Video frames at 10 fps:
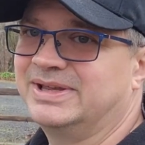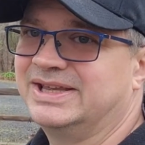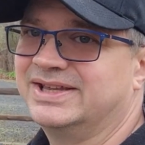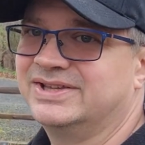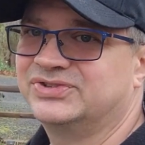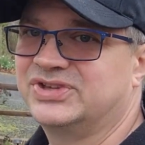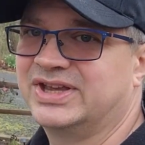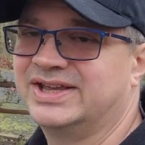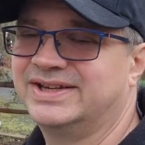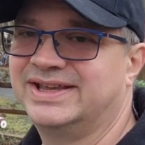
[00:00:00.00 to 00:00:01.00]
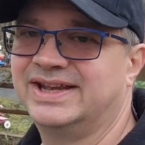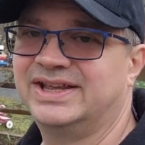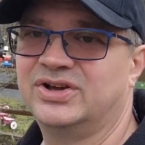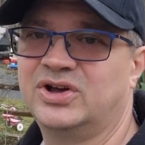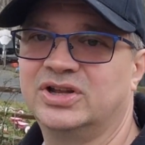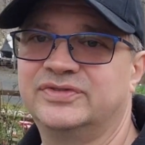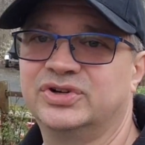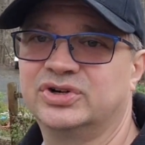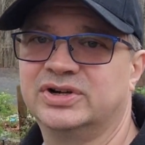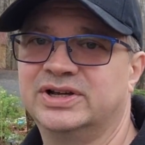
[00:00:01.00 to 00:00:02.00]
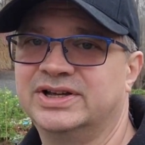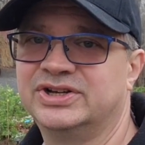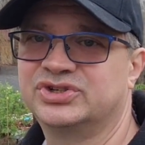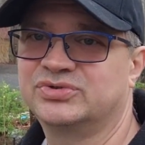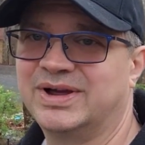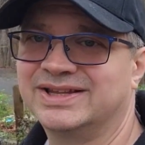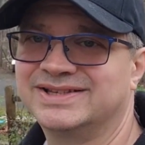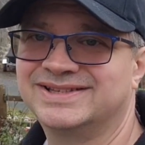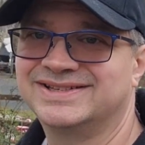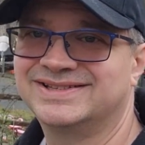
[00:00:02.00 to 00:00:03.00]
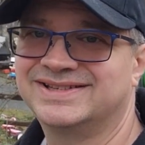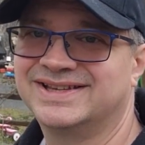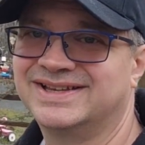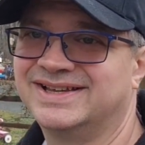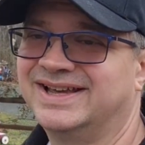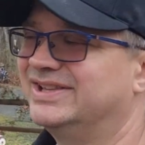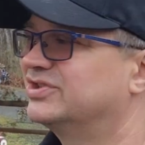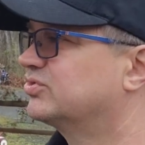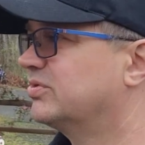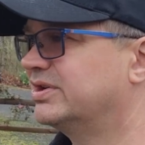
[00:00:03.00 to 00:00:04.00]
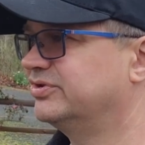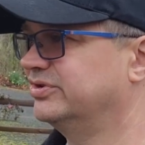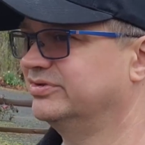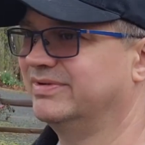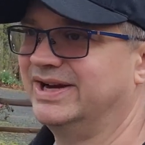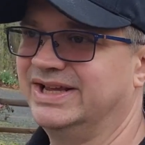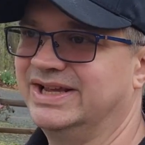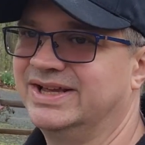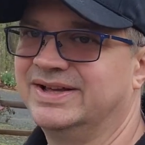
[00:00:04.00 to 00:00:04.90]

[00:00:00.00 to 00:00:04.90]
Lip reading: is getting all of your trellises and structures ready.